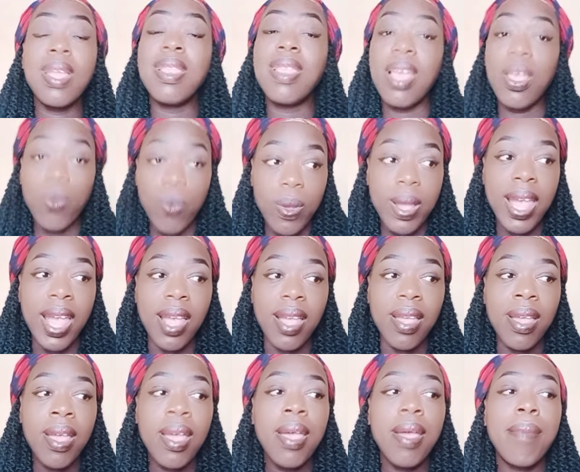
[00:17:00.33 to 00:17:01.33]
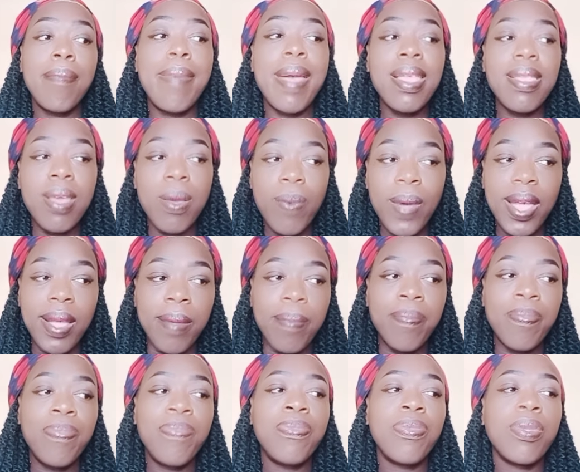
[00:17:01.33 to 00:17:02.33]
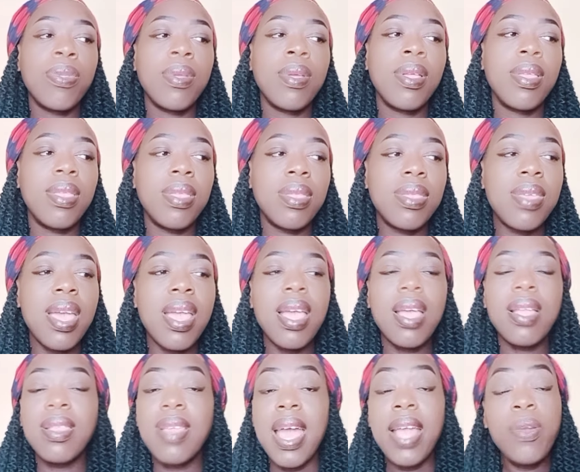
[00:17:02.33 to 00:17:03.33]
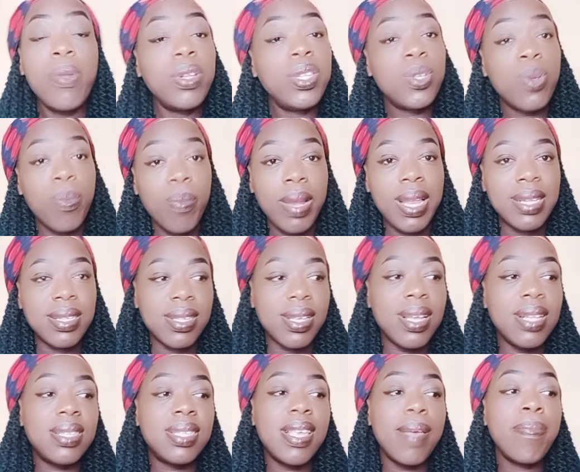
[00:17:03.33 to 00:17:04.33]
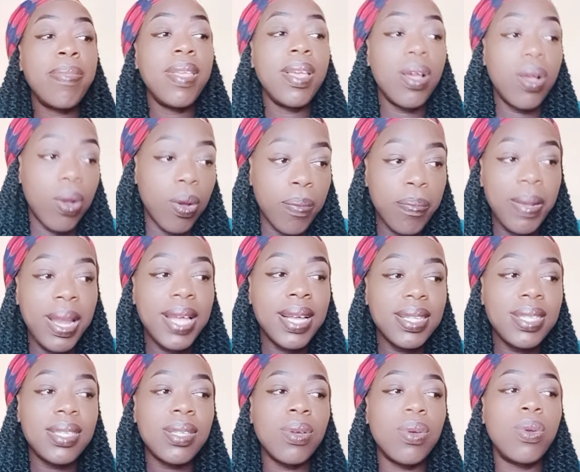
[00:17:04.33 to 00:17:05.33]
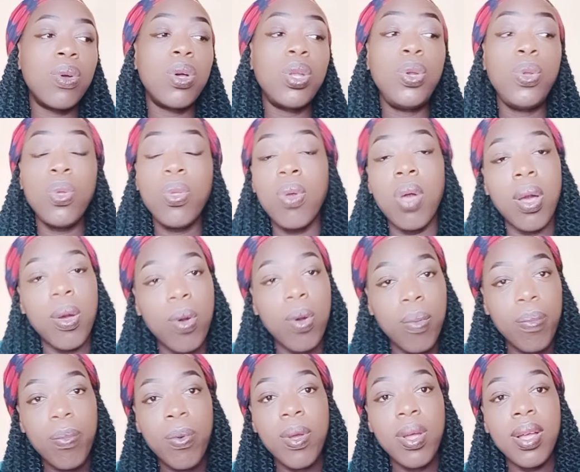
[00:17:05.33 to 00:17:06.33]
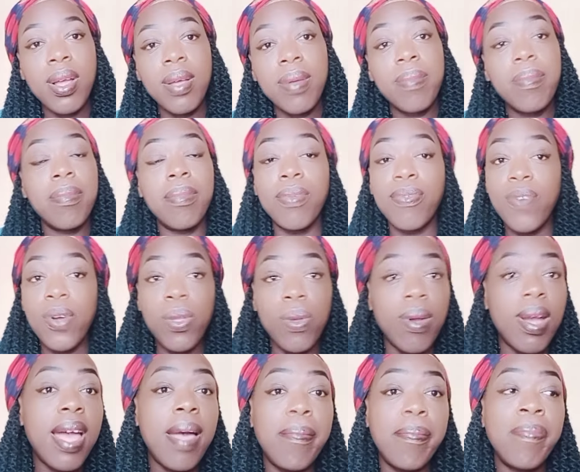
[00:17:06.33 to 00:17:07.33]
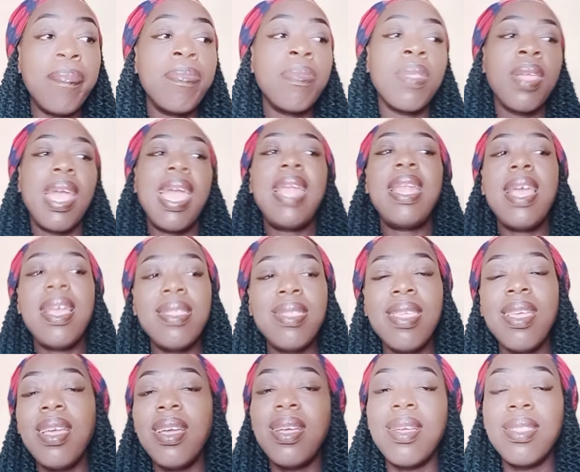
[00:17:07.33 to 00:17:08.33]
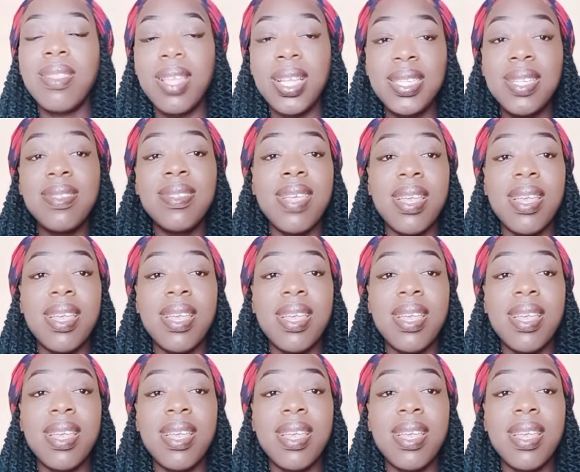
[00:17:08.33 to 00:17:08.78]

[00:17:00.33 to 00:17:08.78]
the UK. By the way, they are not homeless. It's something complex. Go do your homework before you come. And I think this is the